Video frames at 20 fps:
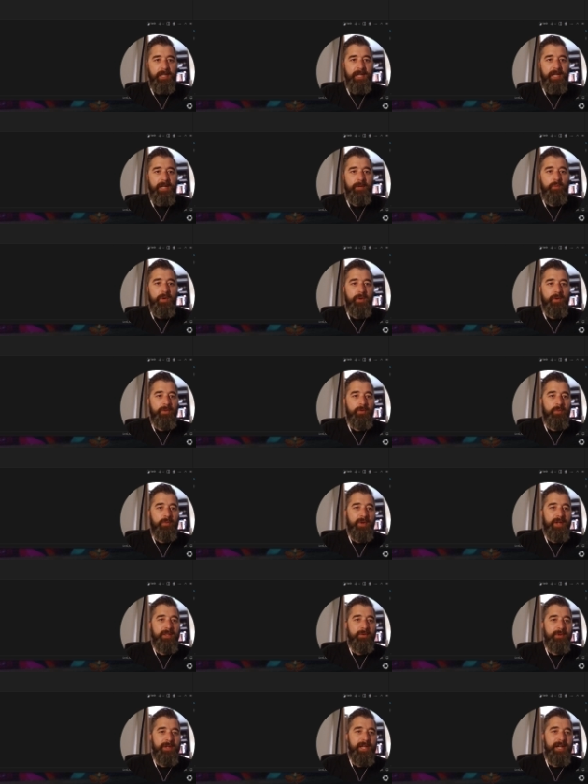and the way
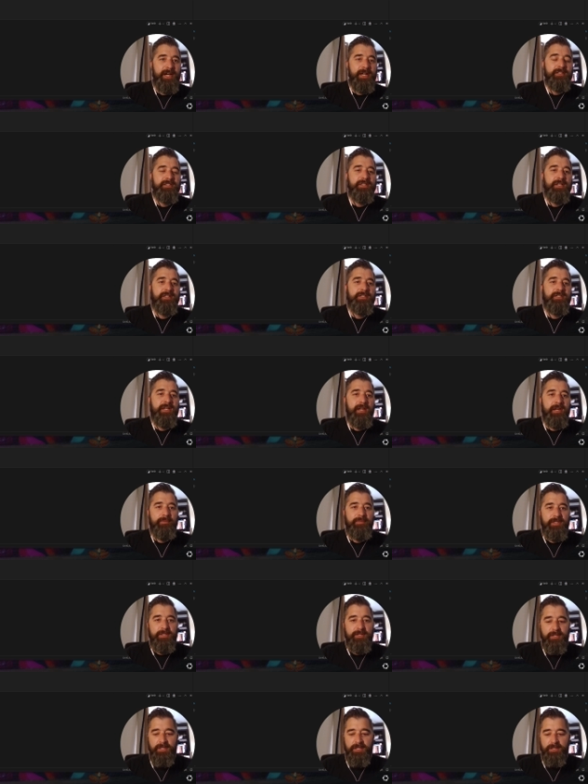that we access
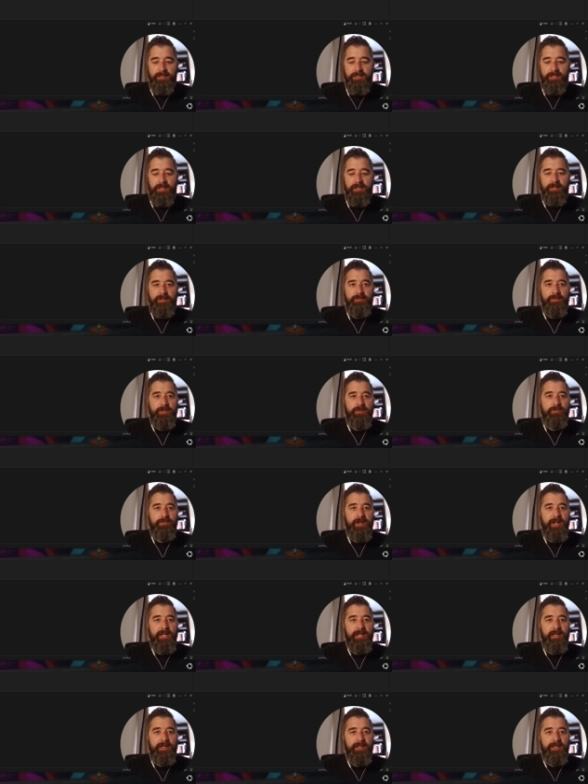elements inside of an
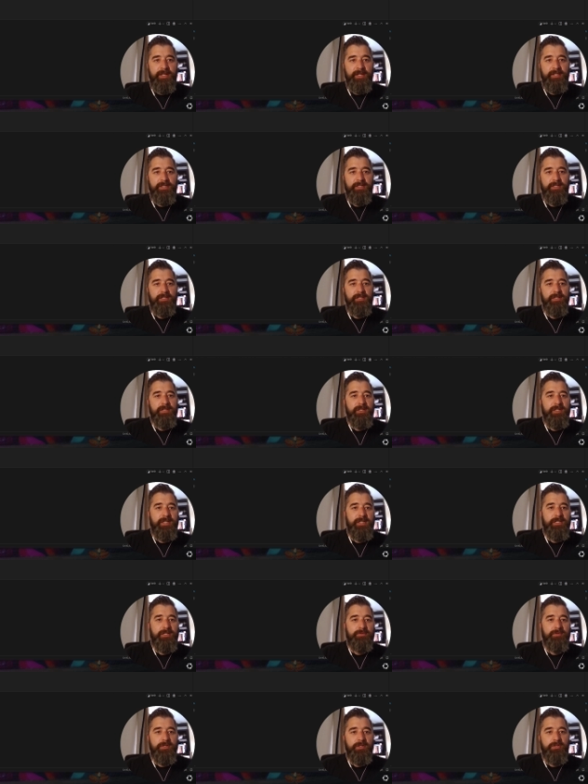array like this
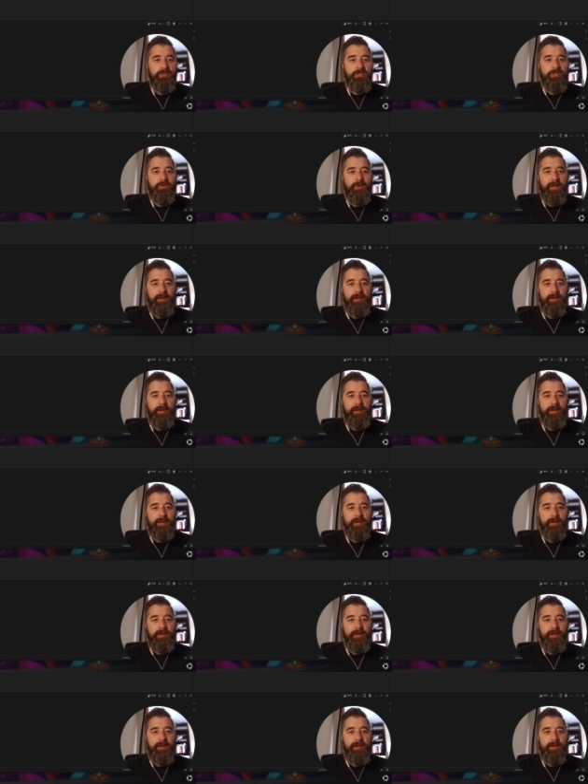is we use square